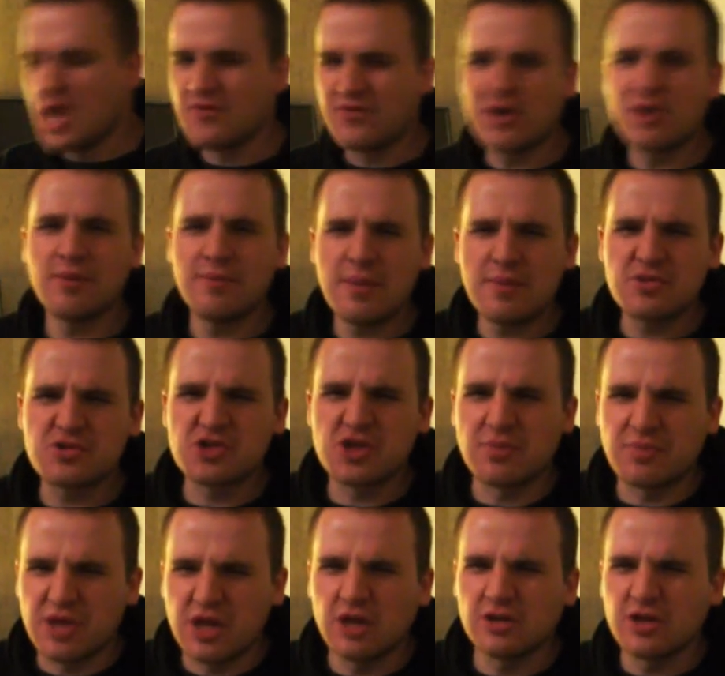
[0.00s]
if I remember
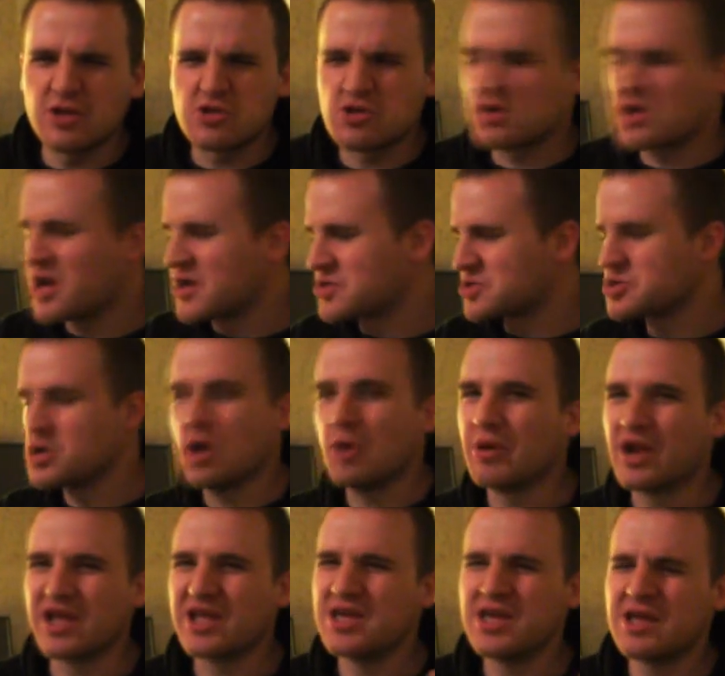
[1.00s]
something, I'll let you guys know,
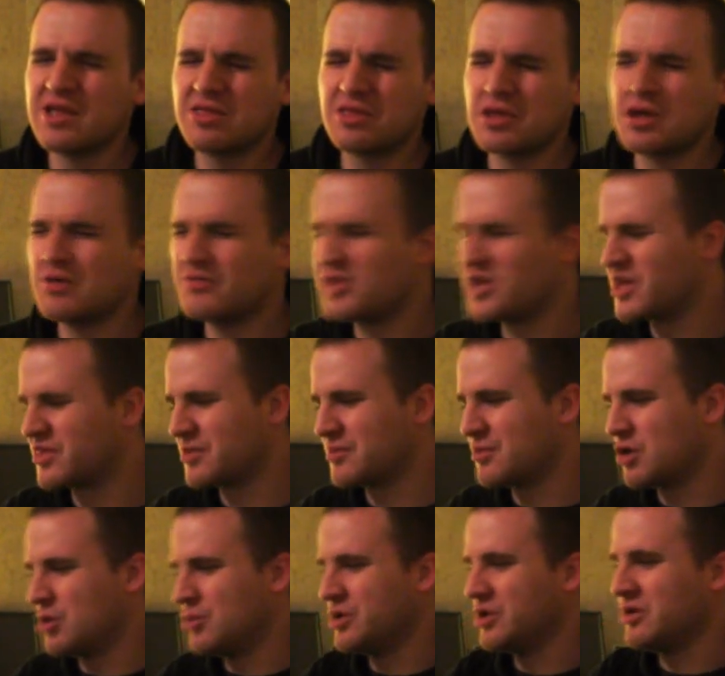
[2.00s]
but I can't think of it at the
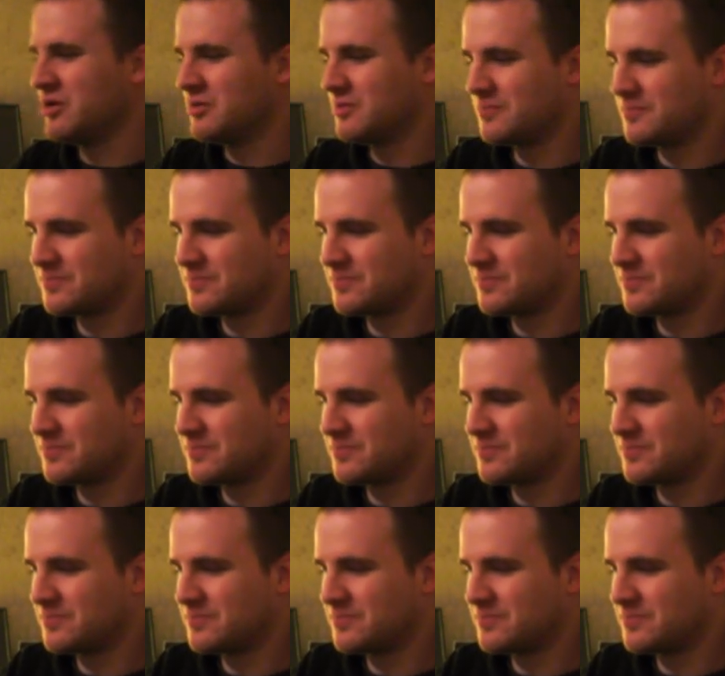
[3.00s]
moment.